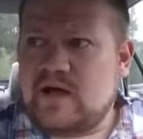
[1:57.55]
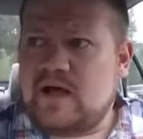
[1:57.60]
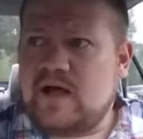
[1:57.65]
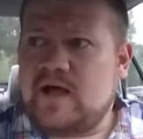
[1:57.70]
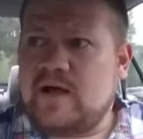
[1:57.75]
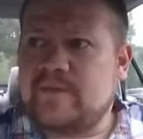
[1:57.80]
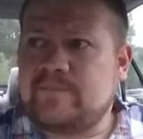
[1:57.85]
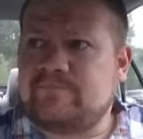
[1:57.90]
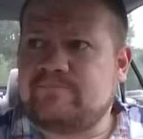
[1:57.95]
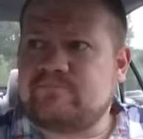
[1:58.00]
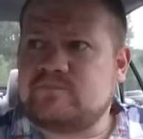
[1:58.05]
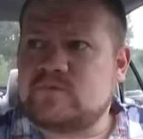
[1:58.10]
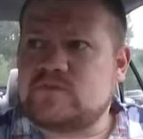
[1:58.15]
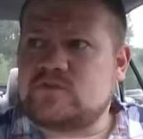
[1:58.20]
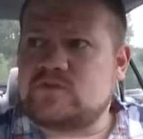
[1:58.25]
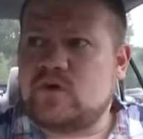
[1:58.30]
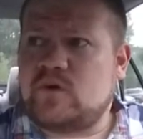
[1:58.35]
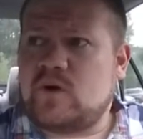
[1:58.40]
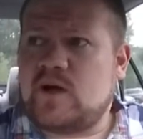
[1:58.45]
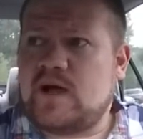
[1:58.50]
Um,
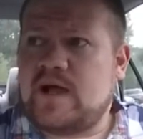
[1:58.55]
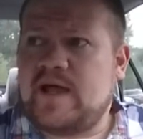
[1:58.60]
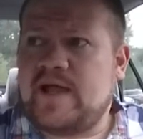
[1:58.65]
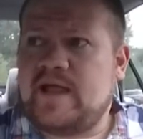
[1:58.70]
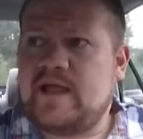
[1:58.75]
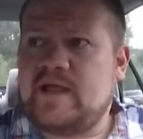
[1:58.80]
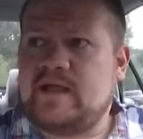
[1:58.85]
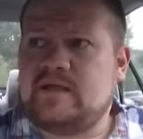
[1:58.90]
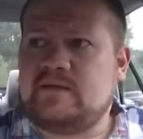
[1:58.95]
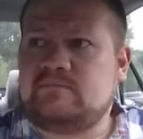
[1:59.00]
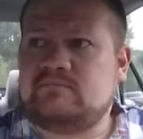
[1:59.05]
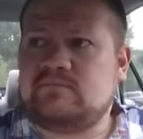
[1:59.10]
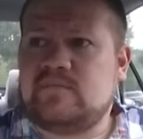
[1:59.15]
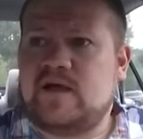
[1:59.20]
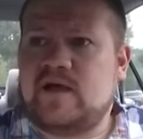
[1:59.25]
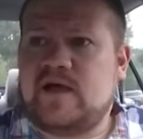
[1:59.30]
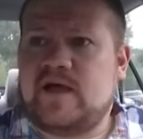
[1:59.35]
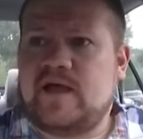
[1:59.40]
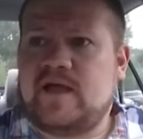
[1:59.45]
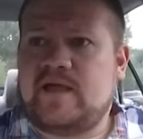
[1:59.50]
so I
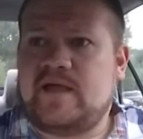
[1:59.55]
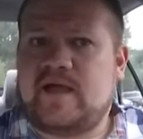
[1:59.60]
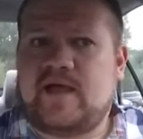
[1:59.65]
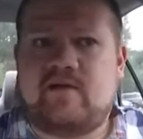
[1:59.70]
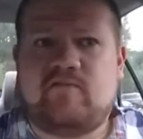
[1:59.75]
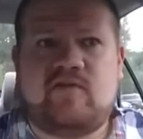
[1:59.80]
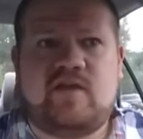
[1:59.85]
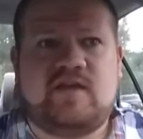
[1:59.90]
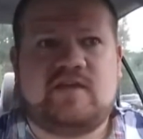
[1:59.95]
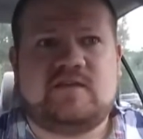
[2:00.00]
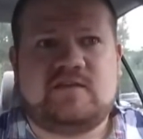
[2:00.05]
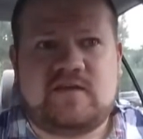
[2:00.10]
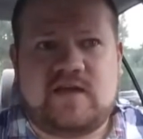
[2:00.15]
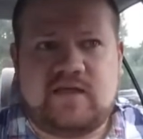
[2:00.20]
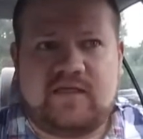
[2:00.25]
I have a,